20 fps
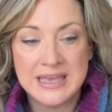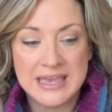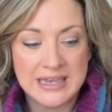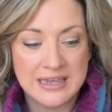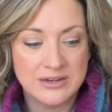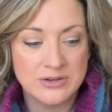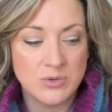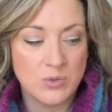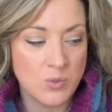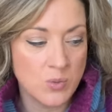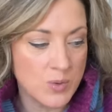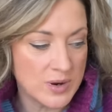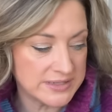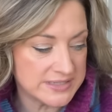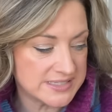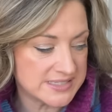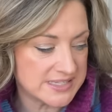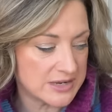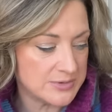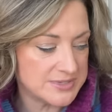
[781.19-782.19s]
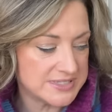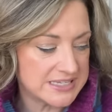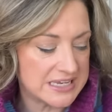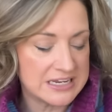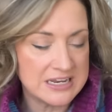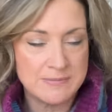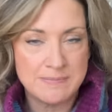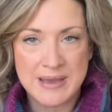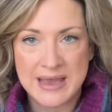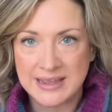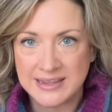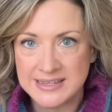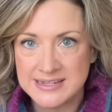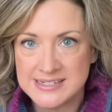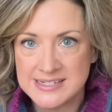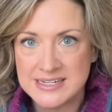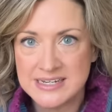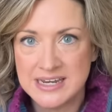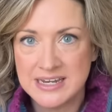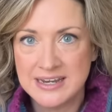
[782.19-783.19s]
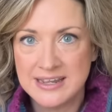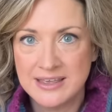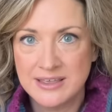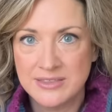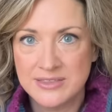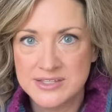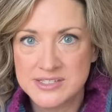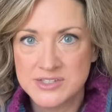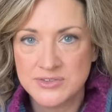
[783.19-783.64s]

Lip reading: And once I was getting back into knitting this